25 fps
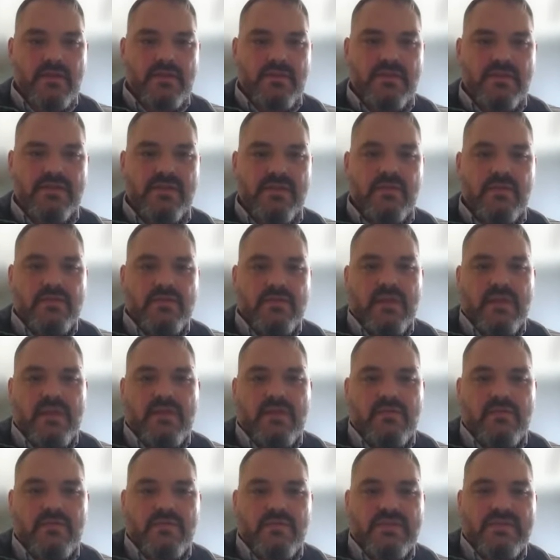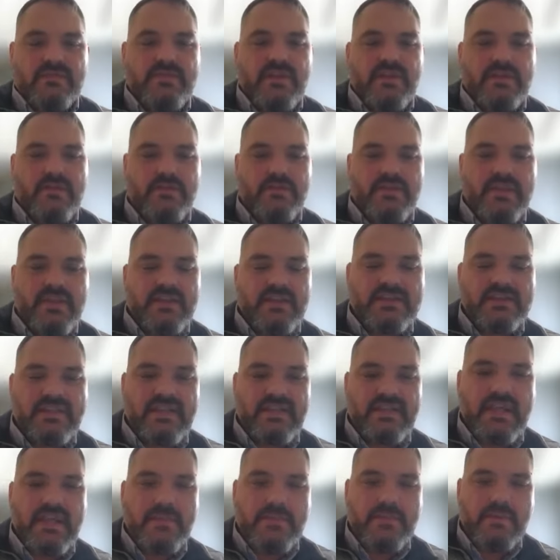So some other things to
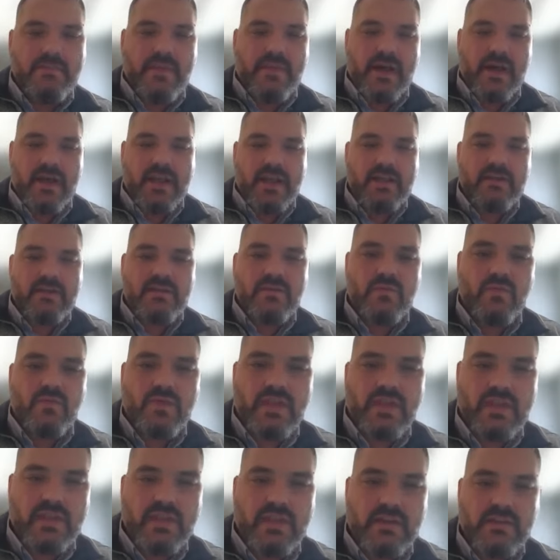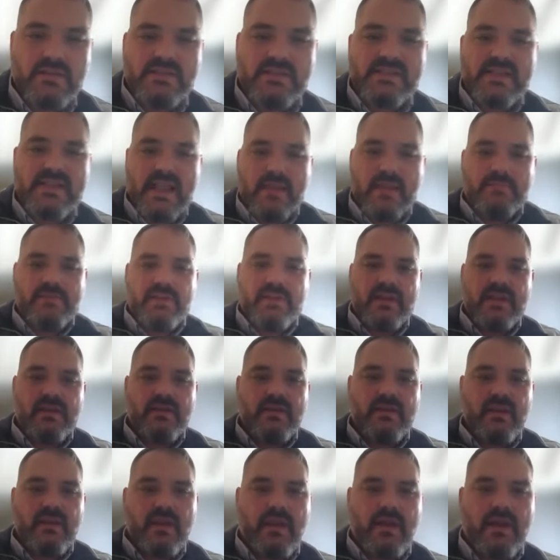keep in mind when
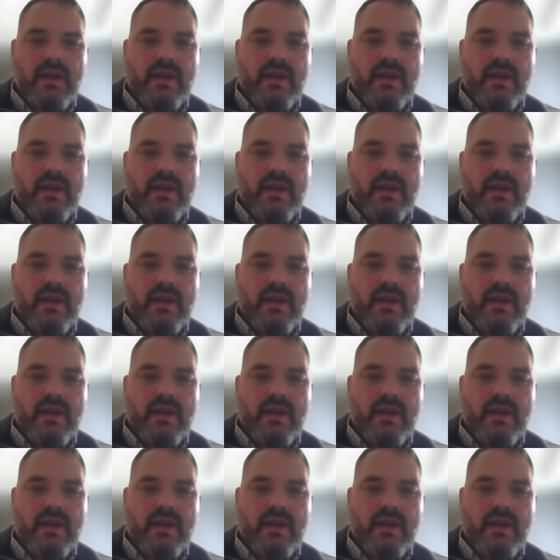sampling,